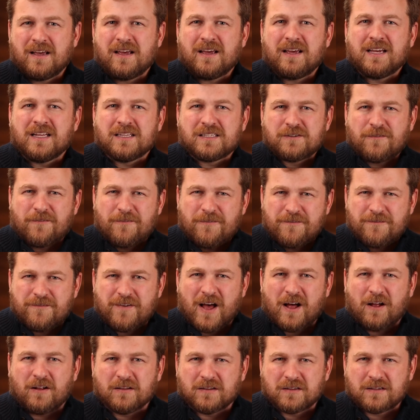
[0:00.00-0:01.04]
it's
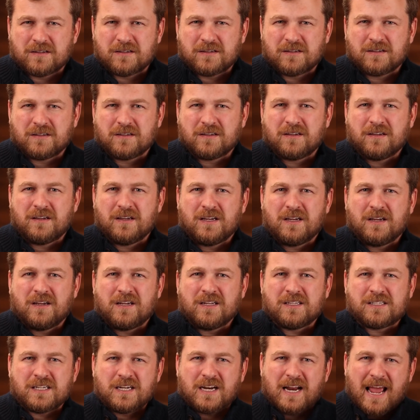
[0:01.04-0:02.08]
felt.
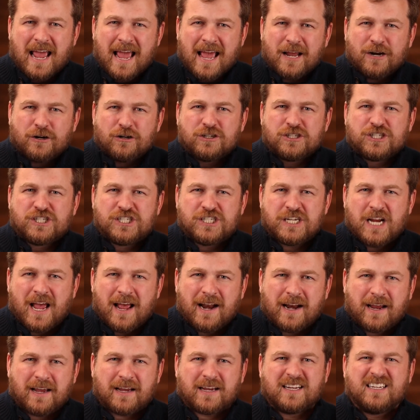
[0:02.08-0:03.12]
It's an
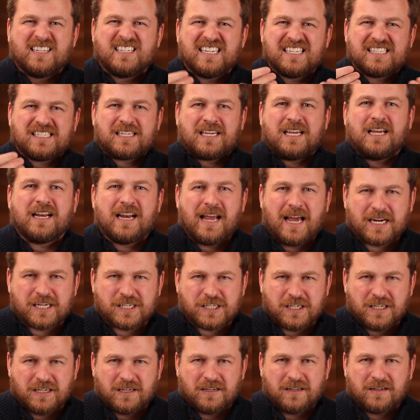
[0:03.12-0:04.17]
energetic
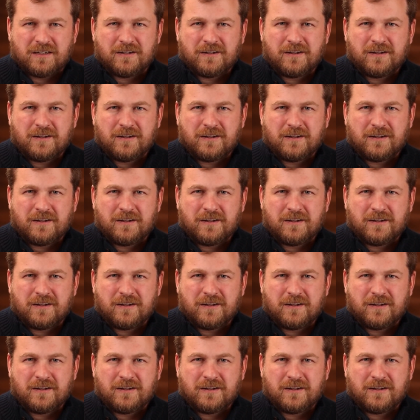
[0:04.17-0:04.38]
disconnection.